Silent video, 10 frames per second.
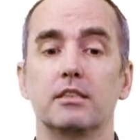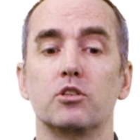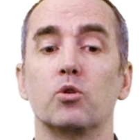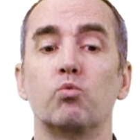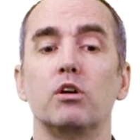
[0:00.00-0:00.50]

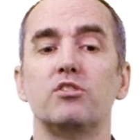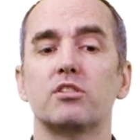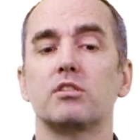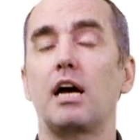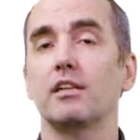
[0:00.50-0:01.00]
So the Roche
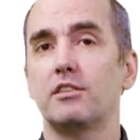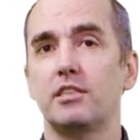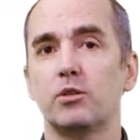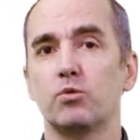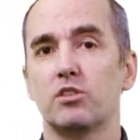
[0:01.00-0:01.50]
solid
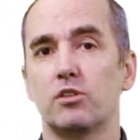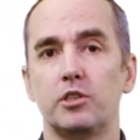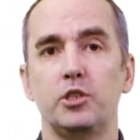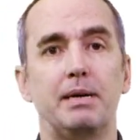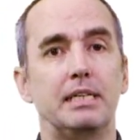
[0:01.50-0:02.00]

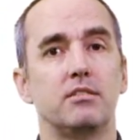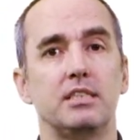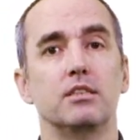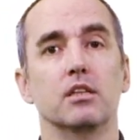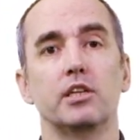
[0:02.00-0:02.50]
sequencer you may
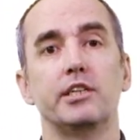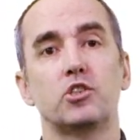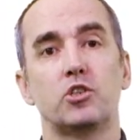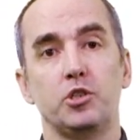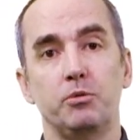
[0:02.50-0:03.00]
see in the
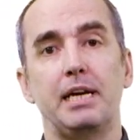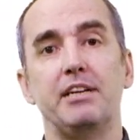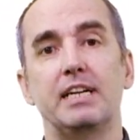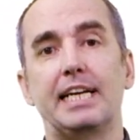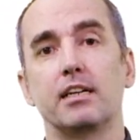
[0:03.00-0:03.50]
literature, you may
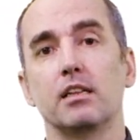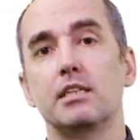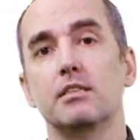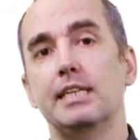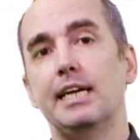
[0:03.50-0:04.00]
even
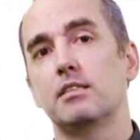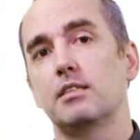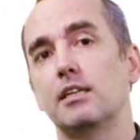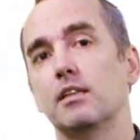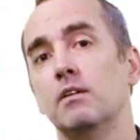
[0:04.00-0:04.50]
analyze a data set